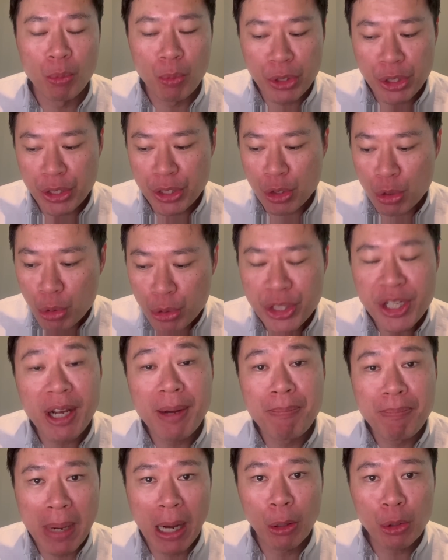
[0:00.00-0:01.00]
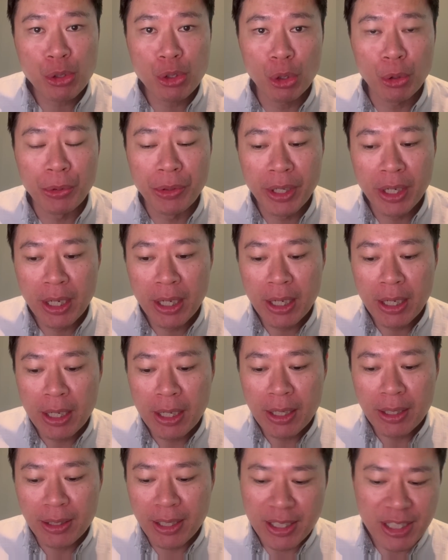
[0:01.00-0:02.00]
which is usually a milestone
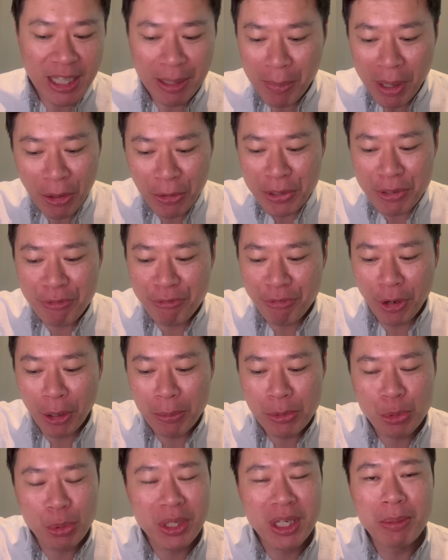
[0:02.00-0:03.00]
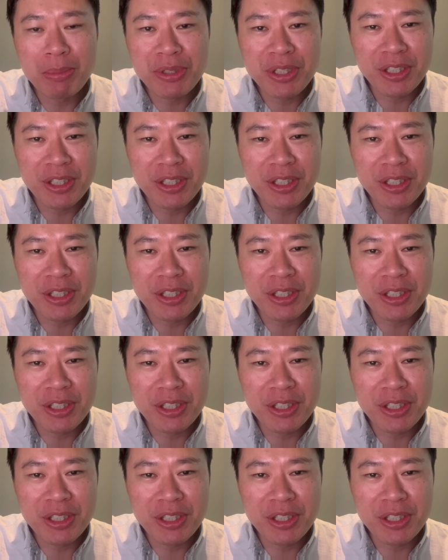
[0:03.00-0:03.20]
that somehow in forums we keep